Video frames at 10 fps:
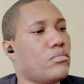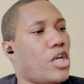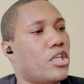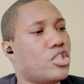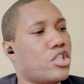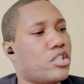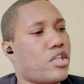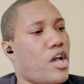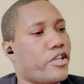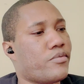And just
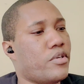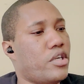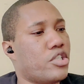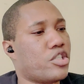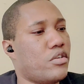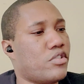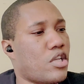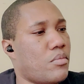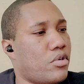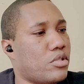the explanation of
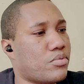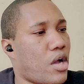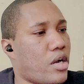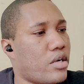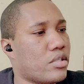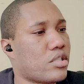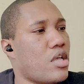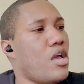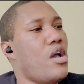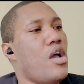some of these products.
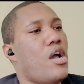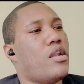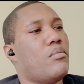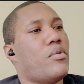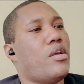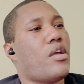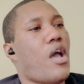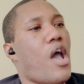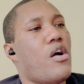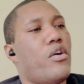And I'm like,
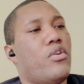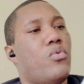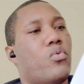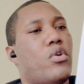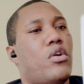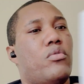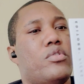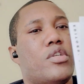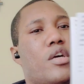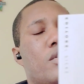how in the world
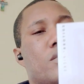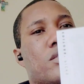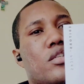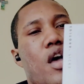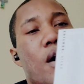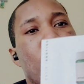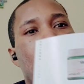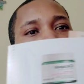does, I mean,